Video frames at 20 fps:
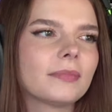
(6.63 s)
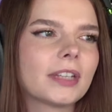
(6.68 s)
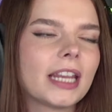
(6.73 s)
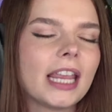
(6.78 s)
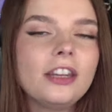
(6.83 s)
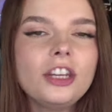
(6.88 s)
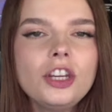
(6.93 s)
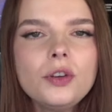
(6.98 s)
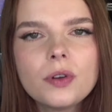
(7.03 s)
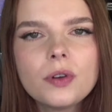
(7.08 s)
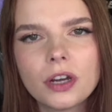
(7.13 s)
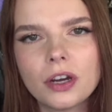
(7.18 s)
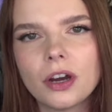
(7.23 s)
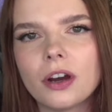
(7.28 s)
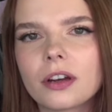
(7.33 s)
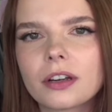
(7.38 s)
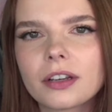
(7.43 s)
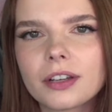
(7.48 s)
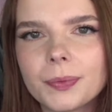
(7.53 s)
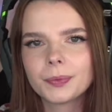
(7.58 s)
can you
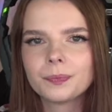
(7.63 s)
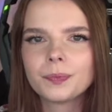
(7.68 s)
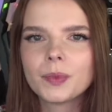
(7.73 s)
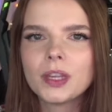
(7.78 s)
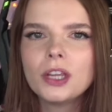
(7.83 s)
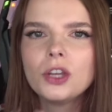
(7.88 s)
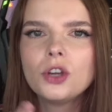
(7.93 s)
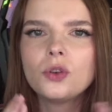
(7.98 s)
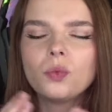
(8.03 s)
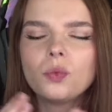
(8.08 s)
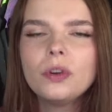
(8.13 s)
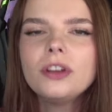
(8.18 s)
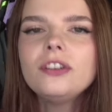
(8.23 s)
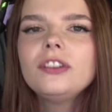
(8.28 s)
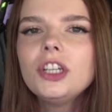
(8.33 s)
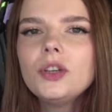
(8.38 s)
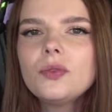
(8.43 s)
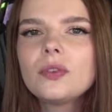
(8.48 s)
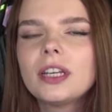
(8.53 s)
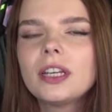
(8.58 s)
cook? Would
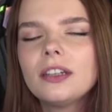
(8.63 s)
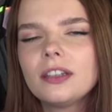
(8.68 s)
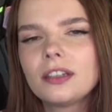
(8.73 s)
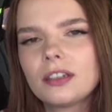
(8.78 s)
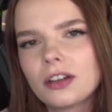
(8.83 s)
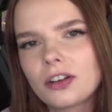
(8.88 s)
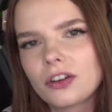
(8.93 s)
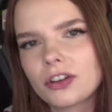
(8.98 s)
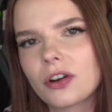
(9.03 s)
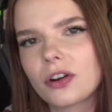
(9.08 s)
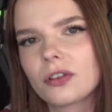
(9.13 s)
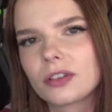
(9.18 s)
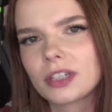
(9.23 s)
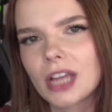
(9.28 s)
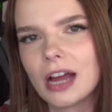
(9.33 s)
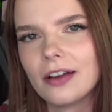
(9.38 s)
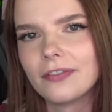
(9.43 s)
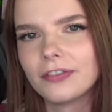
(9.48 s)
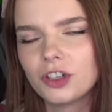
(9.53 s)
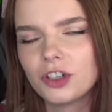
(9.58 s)
you consider
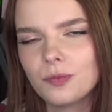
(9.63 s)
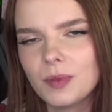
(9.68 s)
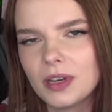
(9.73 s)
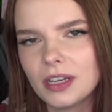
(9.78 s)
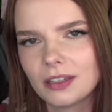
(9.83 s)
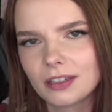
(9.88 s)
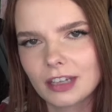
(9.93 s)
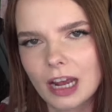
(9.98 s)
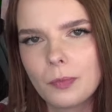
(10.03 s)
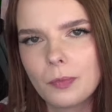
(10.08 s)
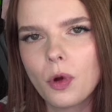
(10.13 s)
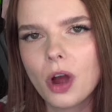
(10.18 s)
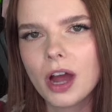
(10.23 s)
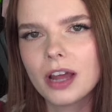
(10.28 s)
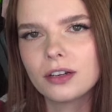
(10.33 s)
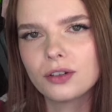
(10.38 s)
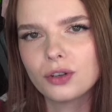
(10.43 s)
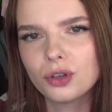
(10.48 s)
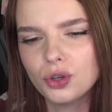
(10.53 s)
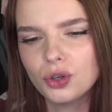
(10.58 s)
yourself to be someone
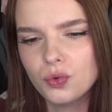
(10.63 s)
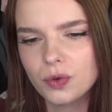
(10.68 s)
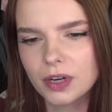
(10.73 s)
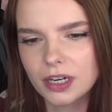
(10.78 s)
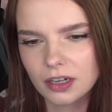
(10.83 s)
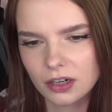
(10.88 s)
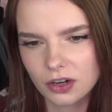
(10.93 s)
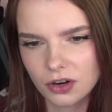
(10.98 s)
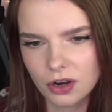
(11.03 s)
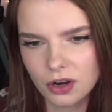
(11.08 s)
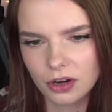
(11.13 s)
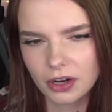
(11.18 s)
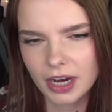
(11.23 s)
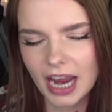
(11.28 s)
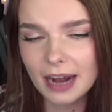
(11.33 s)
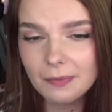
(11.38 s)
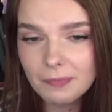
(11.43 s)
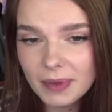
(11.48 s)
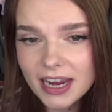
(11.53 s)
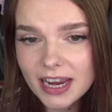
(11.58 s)
who can cook?
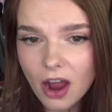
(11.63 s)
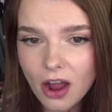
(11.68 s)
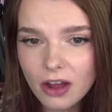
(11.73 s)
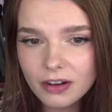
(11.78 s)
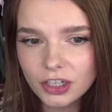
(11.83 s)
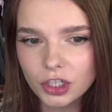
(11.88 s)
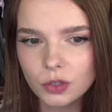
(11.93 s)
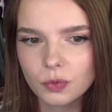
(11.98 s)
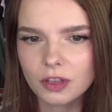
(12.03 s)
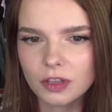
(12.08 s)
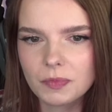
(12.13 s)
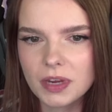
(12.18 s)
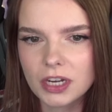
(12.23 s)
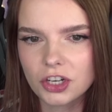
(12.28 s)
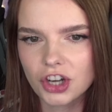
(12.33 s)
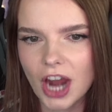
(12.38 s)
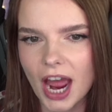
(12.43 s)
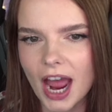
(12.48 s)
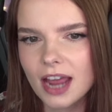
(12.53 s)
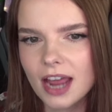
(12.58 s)
And be honest with me,
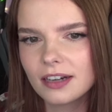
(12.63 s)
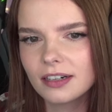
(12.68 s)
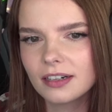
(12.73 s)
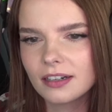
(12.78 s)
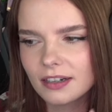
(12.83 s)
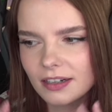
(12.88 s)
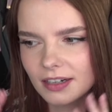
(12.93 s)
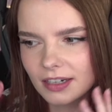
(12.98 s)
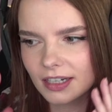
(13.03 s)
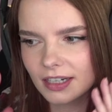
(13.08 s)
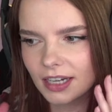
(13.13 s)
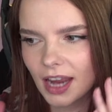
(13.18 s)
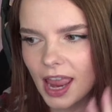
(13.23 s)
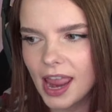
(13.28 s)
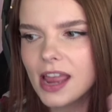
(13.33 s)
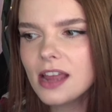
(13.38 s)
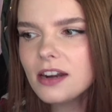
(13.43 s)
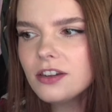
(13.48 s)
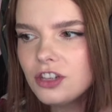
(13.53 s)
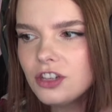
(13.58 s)
chat.
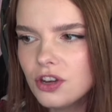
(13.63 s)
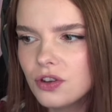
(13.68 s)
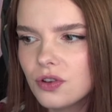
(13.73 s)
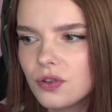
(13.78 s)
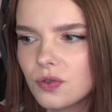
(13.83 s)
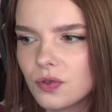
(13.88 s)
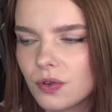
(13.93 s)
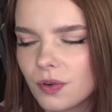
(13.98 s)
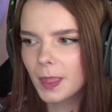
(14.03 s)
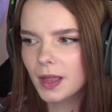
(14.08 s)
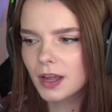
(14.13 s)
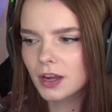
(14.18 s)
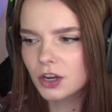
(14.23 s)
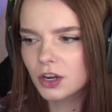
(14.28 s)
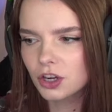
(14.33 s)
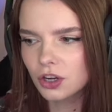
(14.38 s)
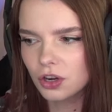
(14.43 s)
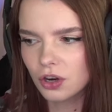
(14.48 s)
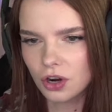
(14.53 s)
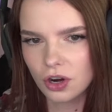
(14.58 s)
Can you
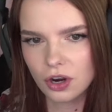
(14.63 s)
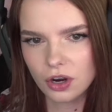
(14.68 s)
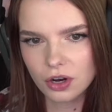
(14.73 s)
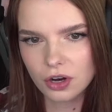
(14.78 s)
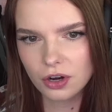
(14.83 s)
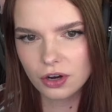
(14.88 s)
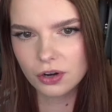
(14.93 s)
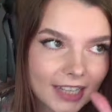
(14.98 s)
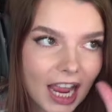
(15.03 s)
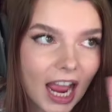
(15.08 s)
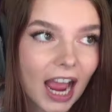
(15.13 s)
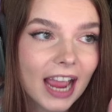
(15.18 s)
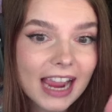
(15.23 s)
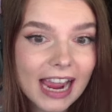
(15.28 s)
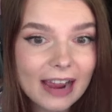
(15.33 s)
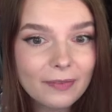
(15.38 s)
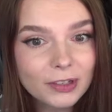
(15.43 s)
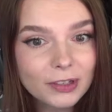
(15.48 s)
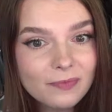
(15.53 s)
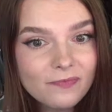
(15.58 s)
cook? I
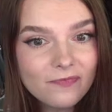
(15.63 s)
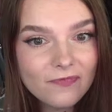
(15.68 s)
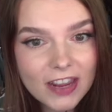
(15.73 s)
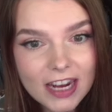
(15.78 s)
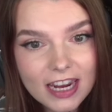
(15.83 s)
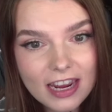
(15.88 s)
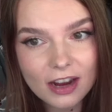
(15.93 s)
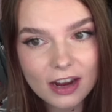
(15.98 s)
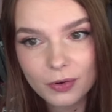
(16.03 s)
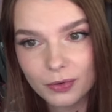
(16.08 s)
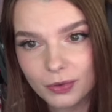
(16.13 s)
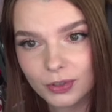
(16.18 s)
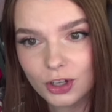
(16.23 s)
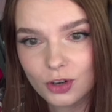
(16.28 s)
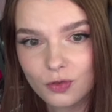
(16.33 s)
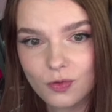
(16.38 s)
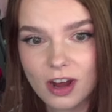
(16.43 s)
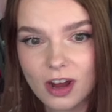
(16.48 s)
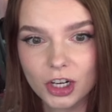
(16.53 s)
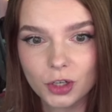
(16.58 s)
have some videos to
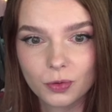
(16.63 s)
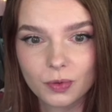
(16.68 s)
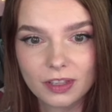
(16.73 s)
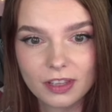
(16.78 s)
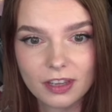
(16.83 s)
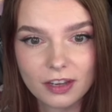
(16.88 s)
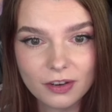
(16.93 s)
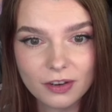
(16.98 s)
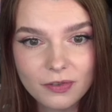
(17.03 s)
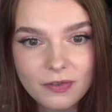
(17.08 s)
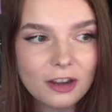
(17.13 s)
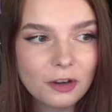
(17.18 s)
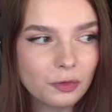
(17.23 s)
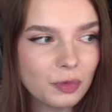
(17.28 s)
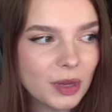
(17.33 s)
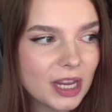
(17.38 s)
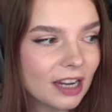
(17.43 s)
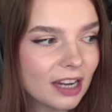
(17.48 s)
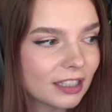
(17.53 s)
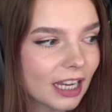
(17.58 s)
watch with you
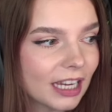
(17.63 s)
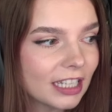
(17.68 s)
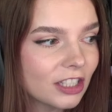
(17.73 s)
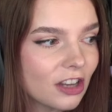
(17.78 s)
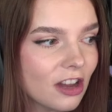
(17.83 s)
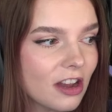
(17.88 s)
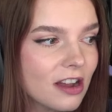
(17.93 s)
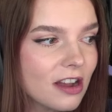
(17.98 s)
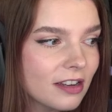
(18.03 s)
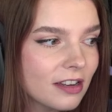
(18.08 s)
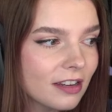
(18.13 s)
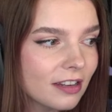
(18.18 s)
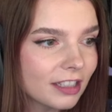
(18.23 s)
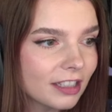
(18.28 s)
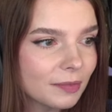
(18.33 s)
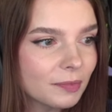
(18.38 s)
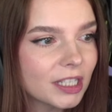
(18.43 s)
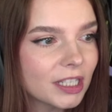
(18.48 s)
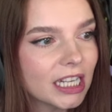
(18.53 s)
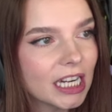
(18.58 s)
because I saw
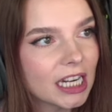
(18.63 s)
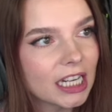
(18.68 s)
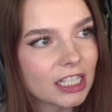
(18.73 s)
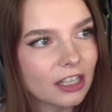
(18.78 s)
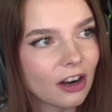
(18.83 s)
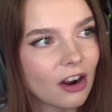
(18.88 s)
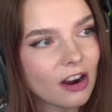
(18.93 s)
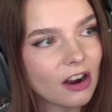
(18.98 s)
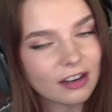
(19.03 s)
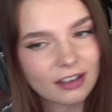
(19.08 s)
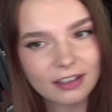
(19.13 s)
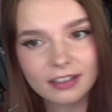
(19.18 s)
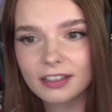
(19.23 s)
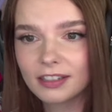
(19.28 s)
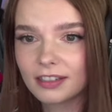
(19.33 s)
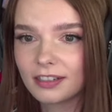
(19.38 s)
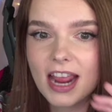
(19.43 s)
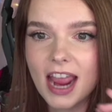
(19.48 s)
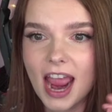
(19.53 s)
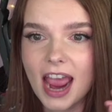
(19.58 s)
some
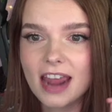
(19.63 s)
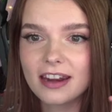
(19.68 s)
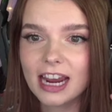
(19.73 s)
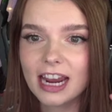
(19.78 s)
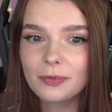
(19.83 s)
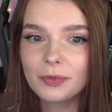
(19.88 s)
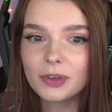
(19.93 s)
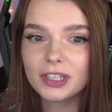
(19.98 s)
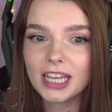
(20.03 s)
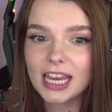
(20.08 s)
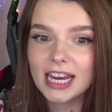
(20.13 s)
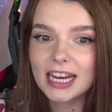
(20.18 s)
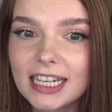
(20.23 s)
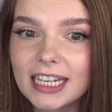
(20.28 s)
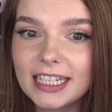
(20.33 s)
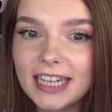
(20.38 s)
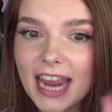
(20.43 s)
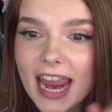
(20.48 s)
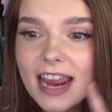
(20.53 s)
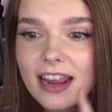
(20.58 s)
TikToks and I was like,
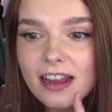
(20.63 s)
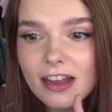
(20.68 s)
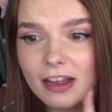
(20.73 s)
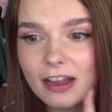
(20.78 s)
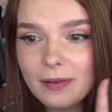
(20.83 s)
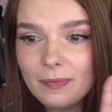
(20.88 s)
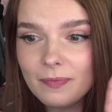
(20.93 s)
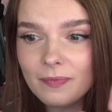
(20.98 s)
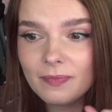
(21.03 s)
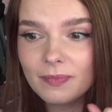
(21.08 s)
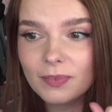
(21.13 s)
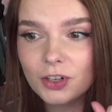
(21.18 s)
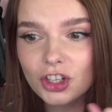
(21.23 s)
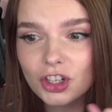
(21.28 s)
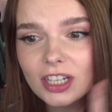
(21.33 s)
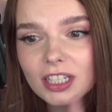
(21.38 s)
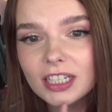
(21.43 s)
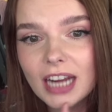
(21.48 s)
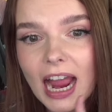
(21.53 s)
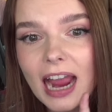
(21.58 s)
damn,
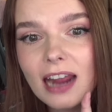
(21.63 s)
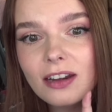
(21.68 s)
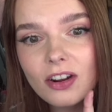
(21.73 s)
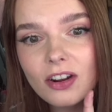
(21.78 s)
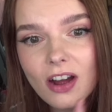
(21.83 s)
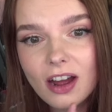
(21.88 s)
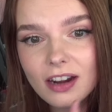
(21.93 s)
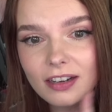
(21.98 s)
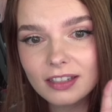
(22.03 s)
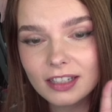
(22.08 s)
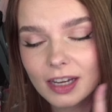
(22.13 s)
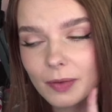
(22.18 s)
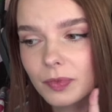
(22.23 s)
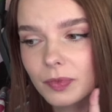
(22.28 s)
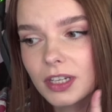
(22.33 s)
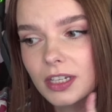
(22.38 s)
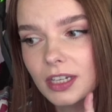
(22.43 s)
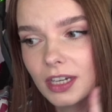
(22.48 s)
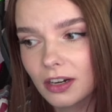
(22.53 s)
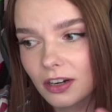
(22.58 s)
she's kind of onto
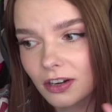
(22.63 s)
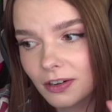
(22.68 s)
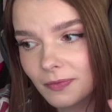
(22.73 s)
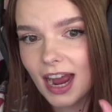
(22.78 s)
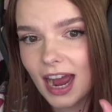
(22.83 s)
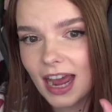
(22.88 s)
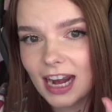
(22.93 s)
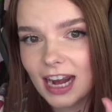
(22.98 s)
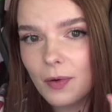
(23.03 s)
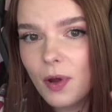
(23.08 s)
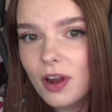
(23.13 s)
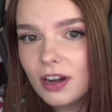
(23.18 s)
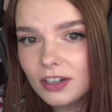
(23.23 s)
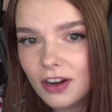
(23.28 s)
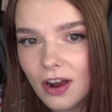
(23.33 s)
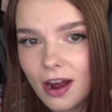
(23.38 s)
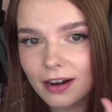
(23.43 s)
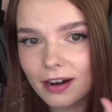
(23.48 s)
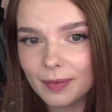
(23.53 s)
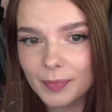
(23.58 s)
something here. And I want to
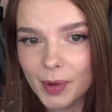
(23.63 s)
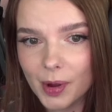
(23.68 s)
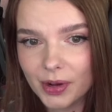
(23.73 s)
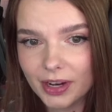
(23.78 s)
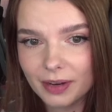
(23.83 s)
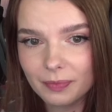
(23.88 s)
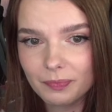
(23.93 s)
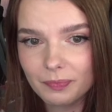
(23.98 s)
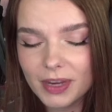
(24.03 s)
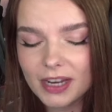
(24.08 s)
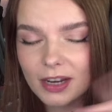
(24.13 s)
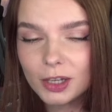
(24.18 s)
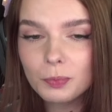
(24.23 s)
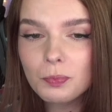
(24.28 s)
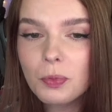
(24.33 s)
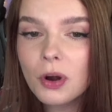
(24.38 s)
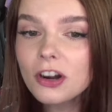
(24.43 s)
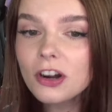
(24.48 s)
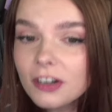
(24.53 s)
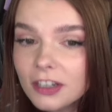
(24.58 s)
talk about it because
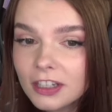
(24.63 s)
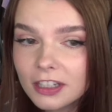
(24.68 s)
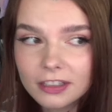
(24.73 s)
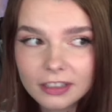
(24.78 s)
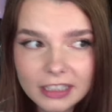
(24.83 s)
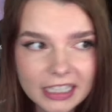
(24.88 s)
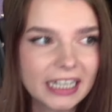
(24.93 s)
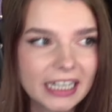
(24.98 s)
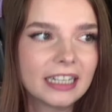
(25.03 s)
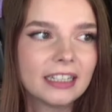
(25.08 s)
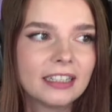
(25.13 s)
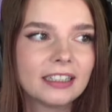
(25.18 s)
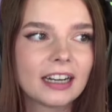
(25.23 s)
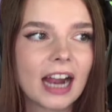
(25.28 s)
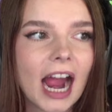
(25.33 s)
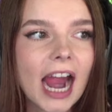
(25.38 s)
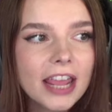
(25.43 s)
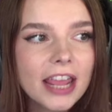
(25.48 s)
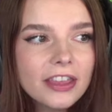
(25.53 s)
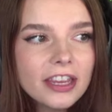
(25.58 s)
personally,
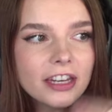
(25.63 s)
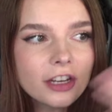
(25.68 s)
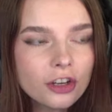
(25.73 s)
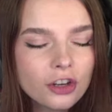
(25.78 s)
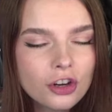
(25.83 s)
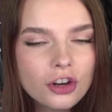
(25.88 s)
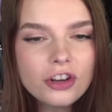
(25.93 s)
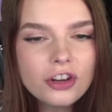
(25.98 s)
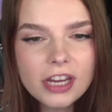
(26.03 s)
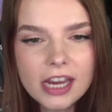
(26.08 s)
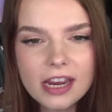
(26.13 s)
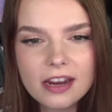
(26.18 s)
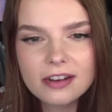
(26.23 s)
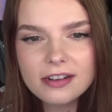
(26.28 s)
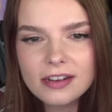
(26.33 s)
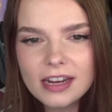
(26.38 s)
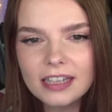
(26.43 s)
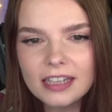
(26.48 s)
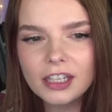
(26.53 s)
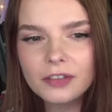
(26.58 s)
I think cooking
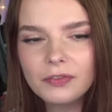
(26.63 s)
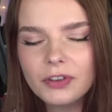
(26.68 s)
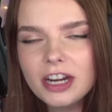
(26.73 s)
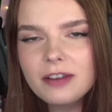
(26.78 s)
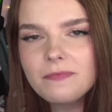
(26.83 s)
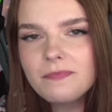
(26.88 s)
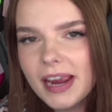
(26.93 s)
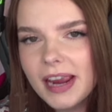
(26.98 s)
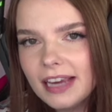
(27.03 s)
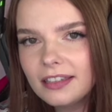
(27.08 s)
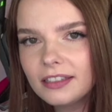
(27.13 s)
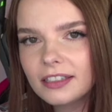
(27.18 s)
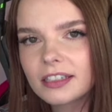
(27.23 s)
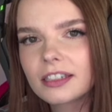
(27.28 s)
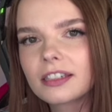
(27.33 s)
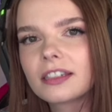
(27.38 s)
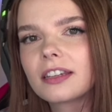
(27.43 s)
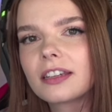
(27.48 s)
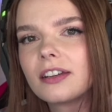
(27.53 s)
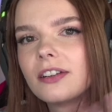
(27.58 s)
is a very basic
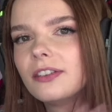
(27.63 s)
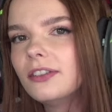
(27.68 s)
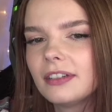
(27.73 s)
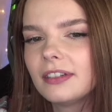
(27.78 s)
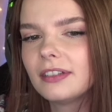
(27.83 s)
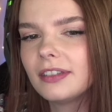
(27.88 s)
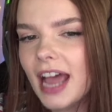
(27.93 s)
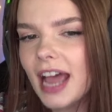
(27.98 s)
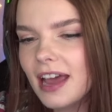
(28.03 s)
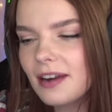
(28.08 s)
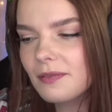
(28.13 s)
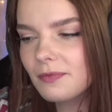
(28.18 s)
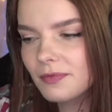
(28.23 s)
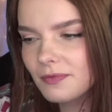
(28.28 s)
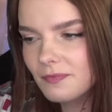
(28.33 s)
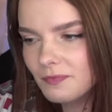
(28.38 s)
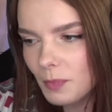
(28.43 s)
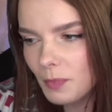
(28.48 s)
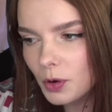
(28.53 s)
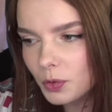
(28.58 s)
skill that
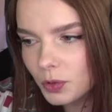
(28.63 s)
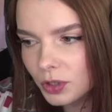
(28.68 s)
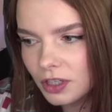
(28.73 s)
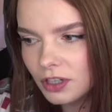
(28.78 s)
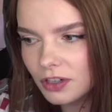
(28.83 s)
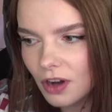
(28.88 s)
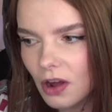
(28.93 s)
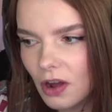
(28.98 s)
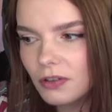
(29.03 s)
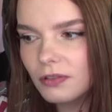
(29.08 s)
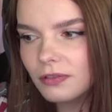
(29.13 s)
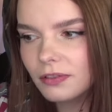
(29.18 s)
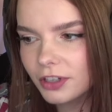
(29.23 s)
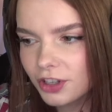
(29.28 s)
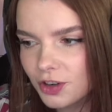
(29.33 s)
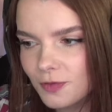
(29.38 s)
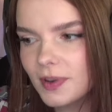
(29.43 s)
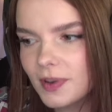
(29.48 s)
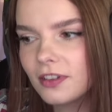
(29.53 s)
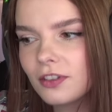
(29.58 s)
most adult
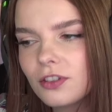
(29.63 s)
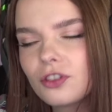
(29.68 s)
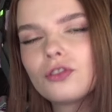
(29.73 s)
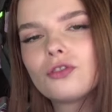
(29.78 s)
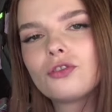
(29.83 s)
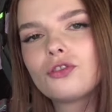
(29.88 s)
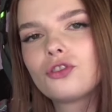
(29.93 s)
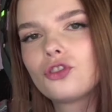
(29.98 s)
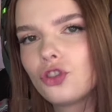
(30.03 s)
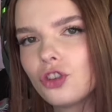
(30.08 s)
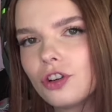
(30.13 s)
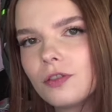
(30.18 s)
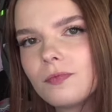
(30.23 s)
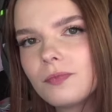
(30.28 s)
humans should